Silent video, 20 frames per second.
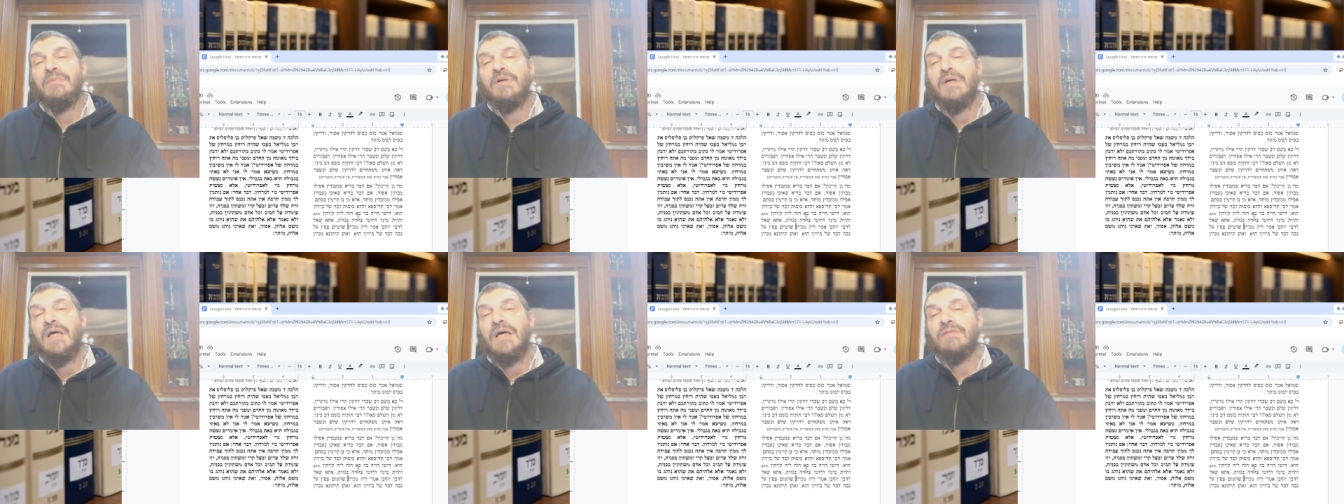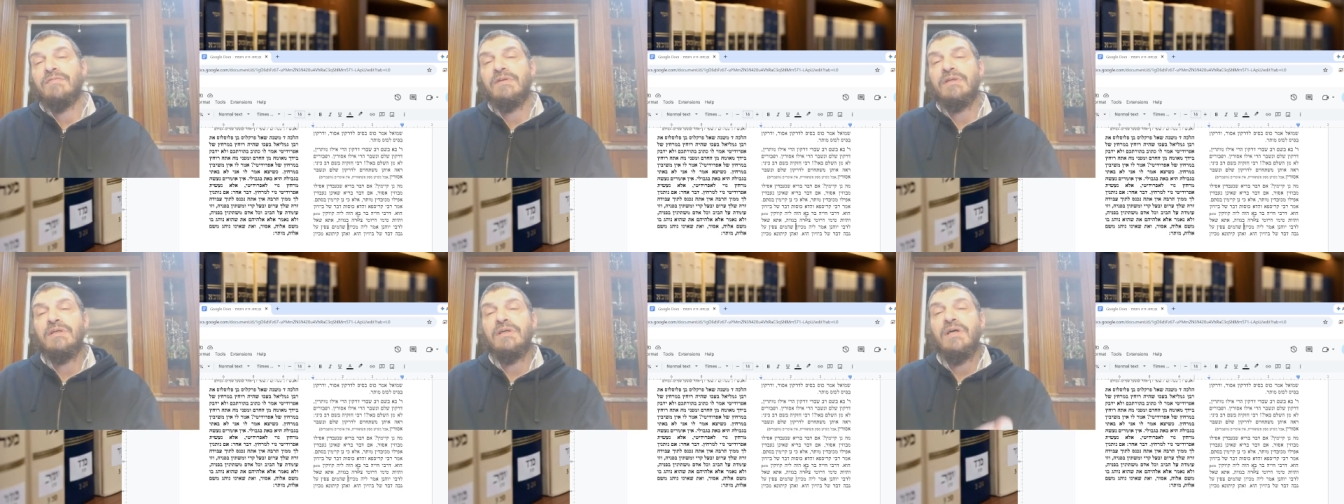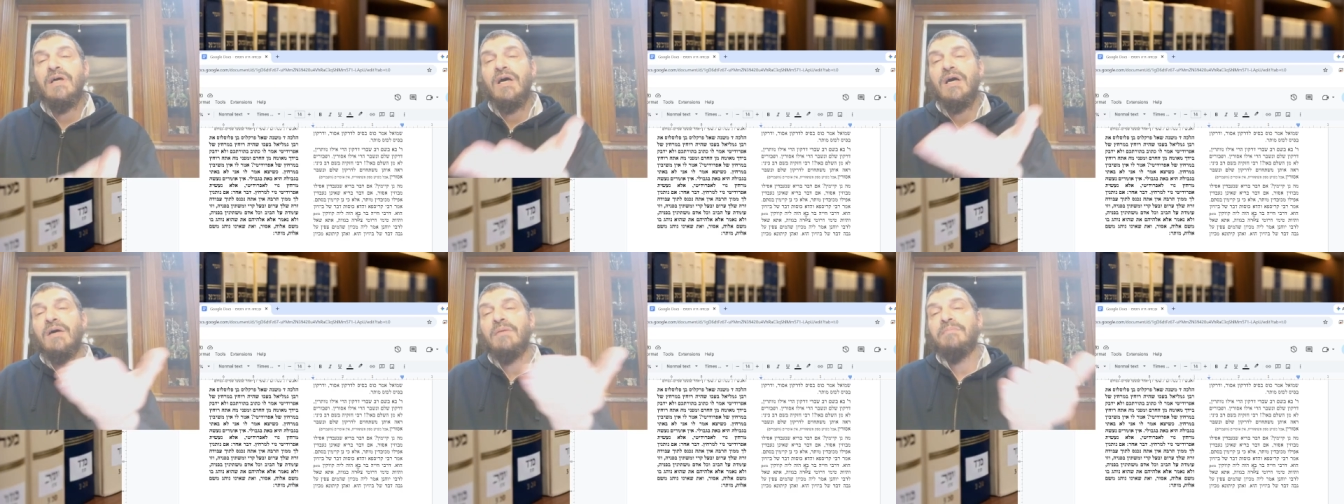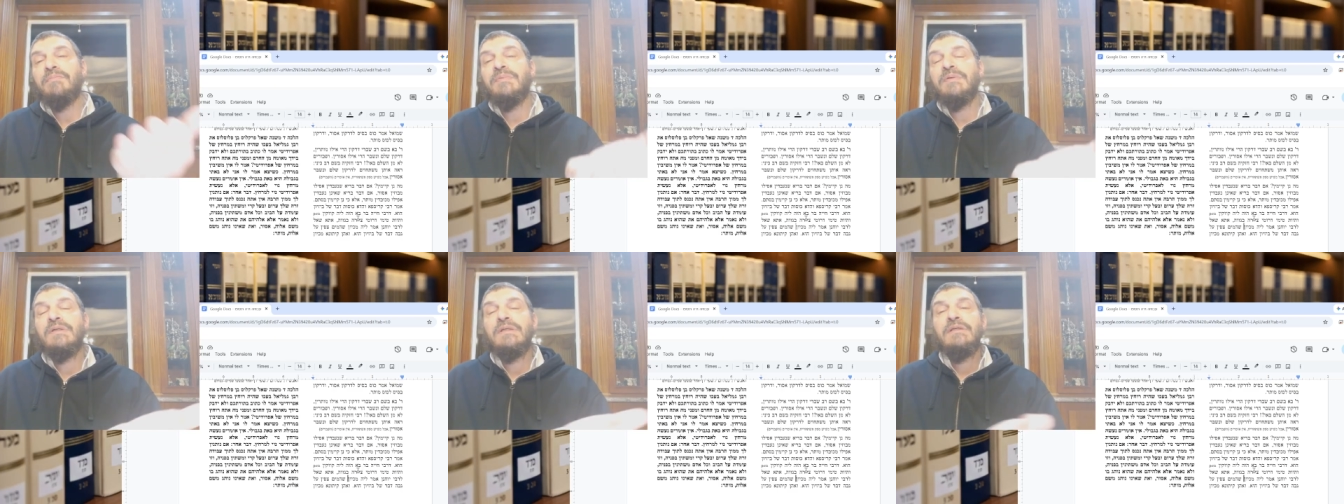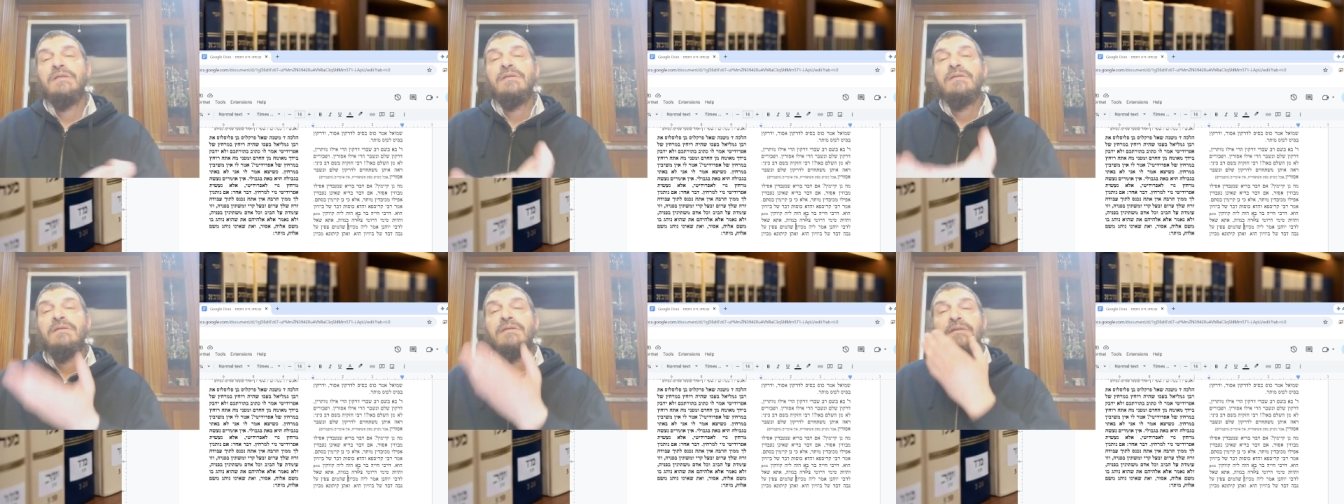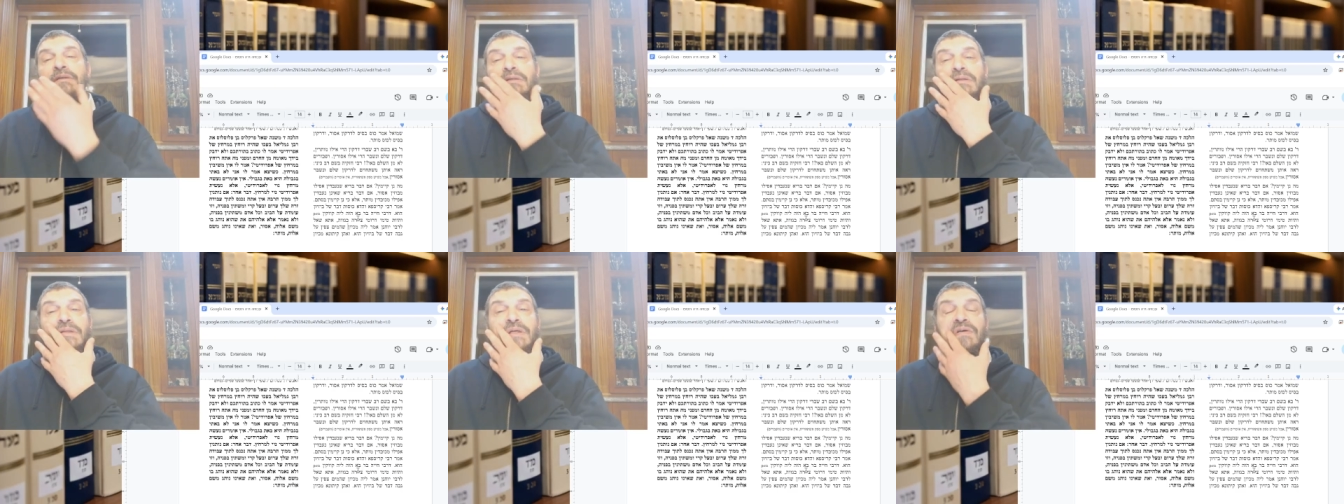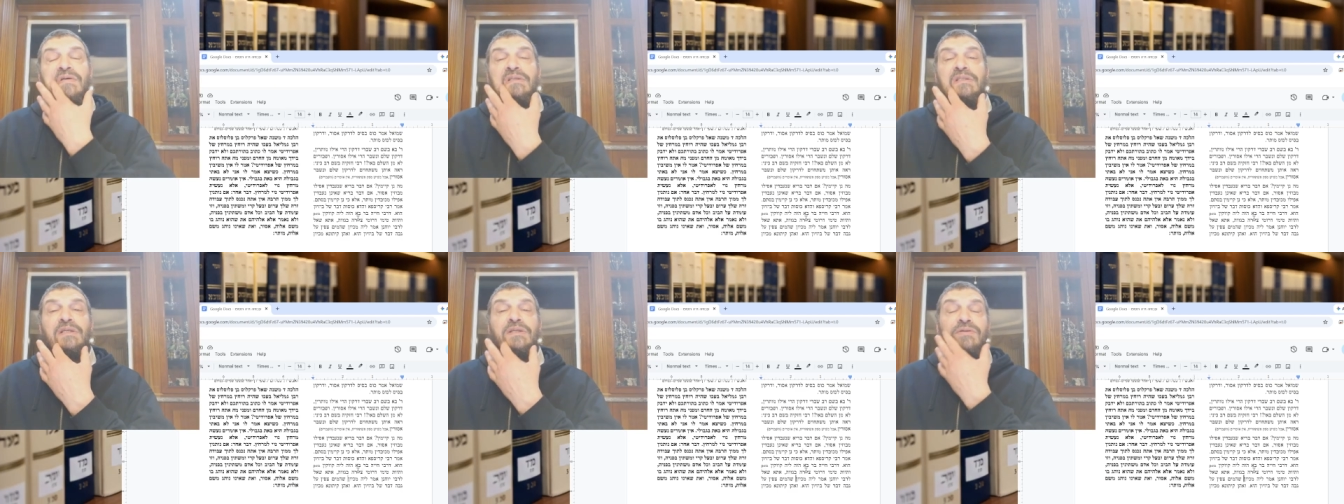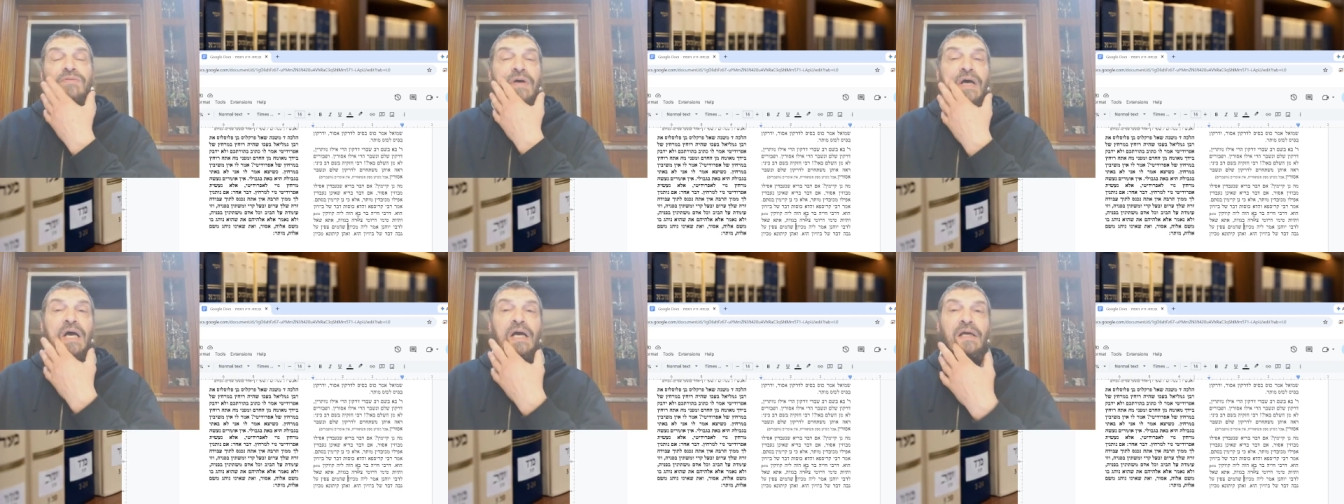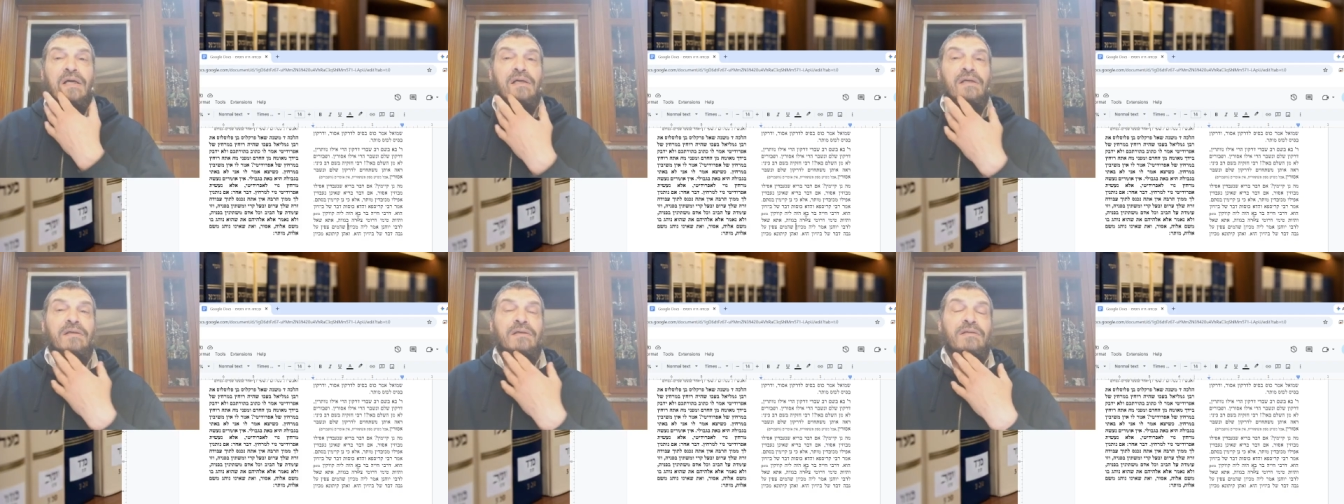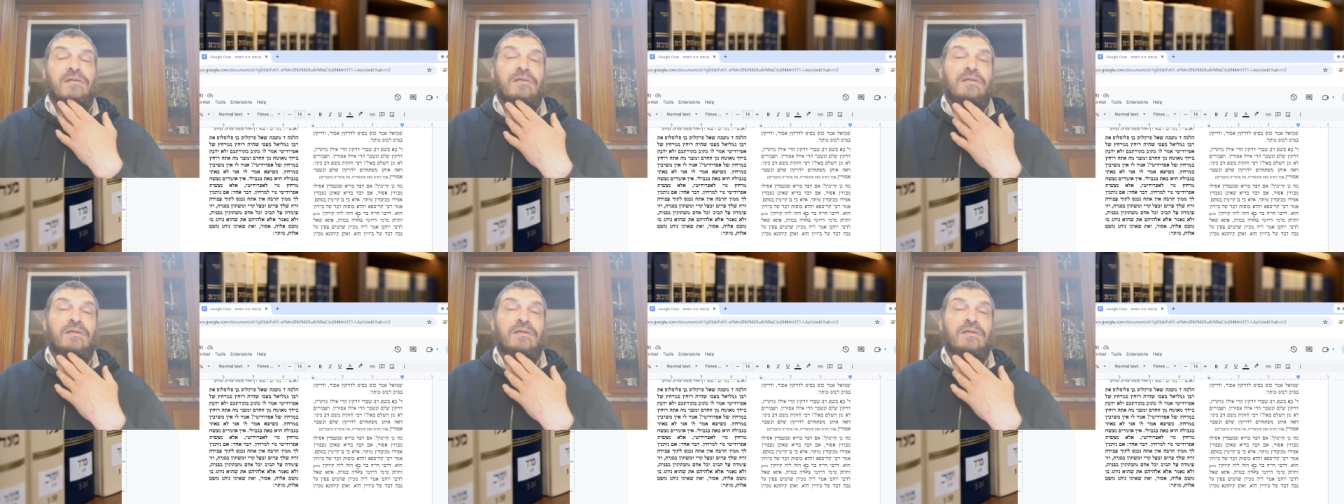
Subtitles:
of the cup there is a dragon,